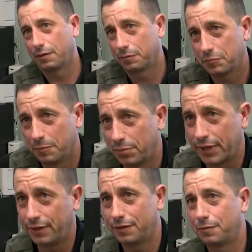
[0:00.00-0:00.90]
were
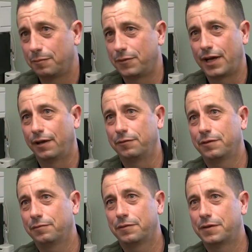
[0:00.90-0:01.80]
completely stripped
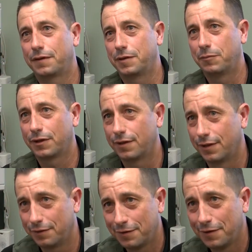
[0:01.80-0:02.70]
down, nothing but
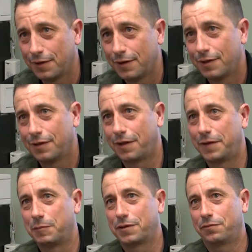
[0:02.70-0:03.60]
the
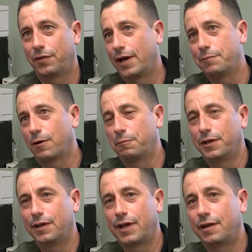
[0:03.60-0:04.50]
nothing but the frame where
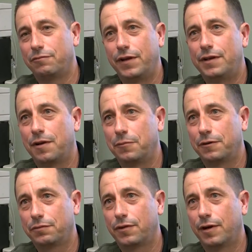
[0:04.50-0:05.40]
we could get VIN
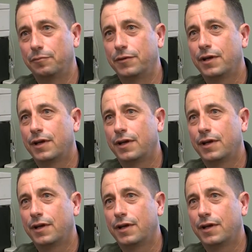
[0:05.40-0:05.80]
numbers from.